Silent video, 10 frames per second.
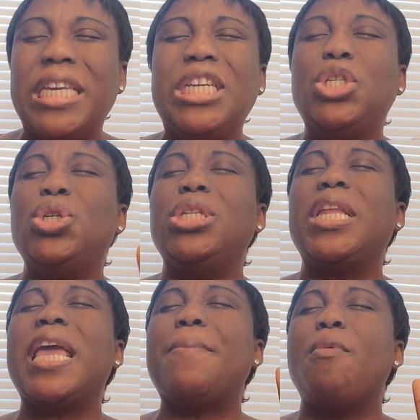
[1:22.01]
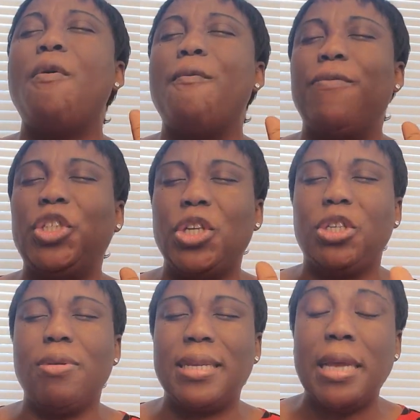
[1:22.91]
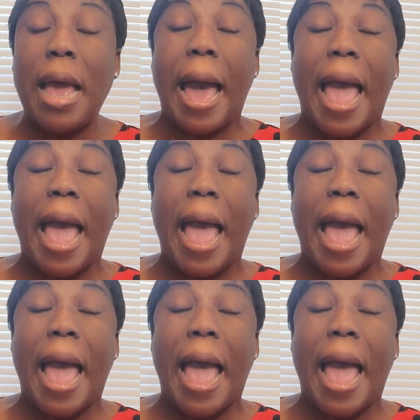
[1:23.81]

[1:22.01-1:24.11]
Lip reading: In the name of Jesus Christ,